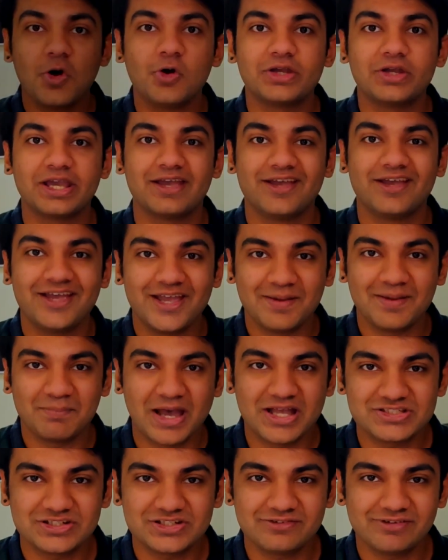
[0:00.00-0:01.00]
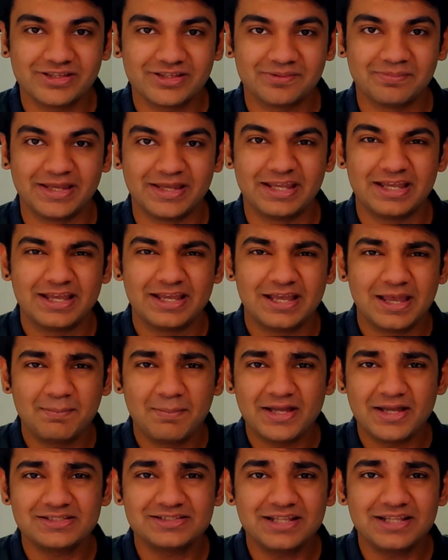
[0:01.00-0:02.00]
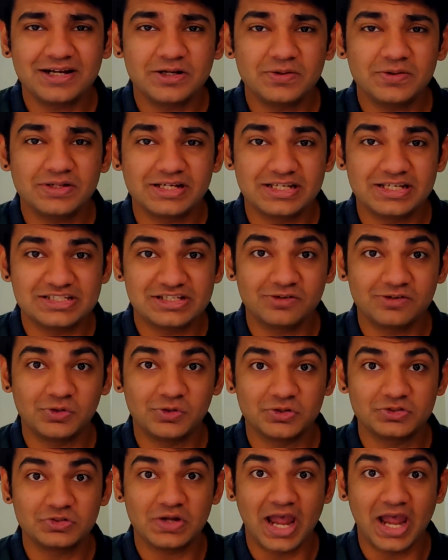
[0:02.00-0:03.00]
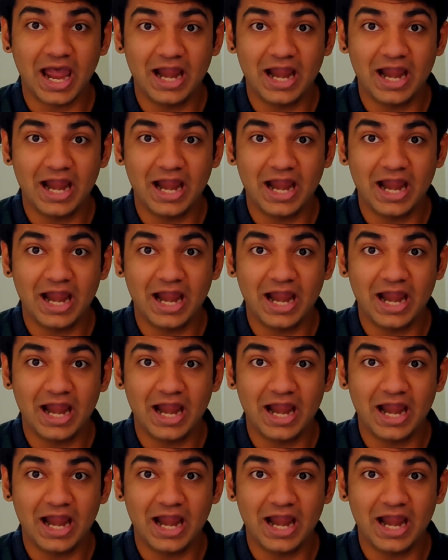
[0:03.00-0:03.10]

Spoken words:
Okay, imagine with me. Imagine that your teacher wants to